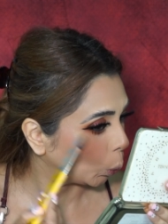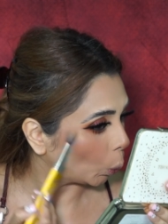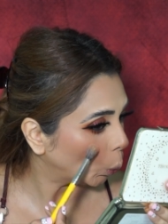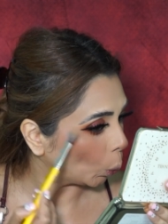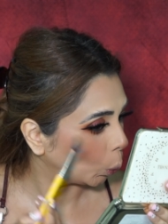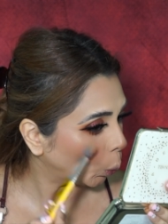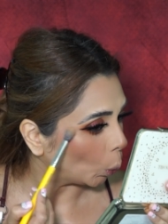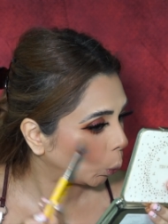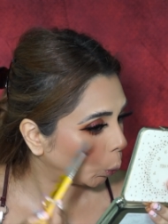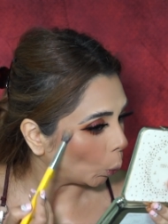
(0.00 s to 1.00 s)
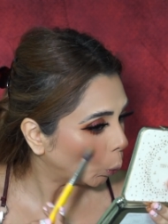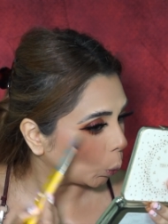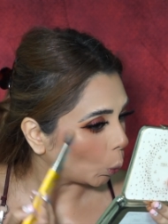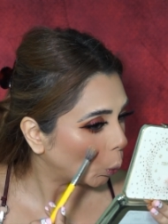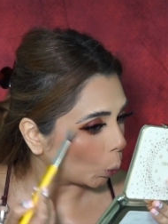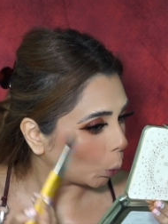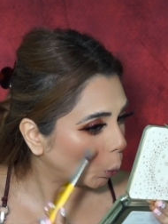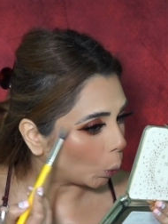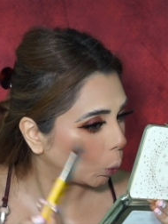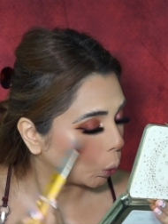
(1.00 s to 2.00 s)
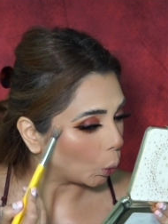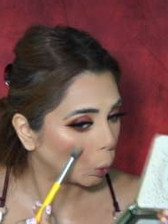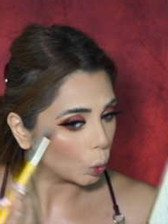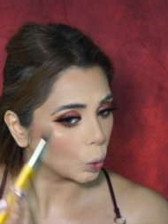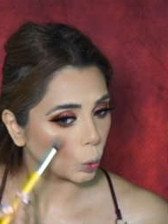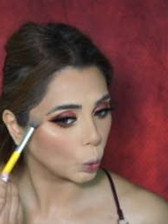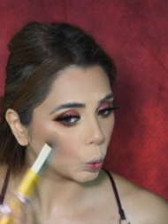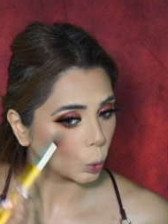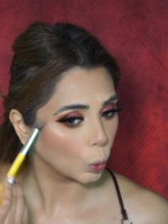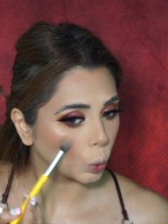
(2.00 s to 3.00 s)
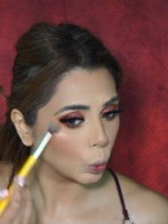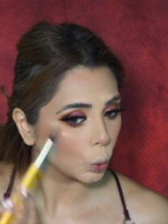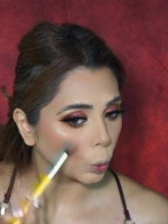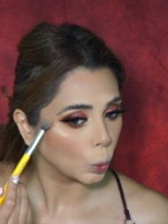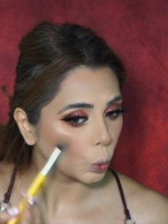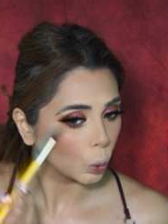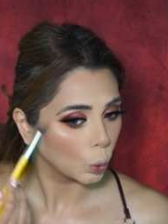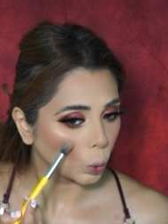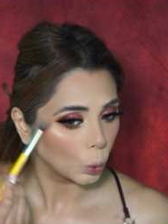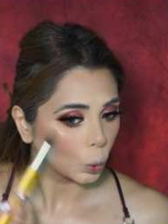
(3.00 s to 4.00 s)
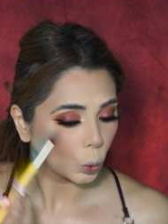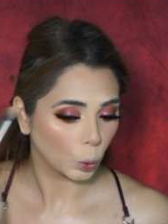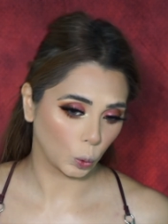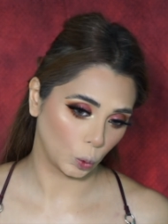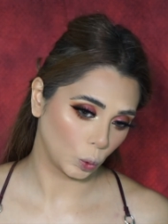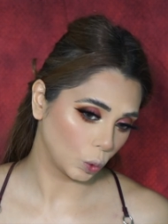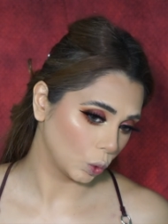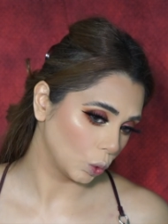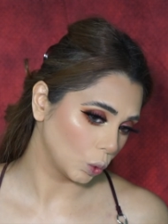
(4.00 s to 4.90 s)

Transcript: Becca's Champagne Pop, the blush palette, and I just used the shade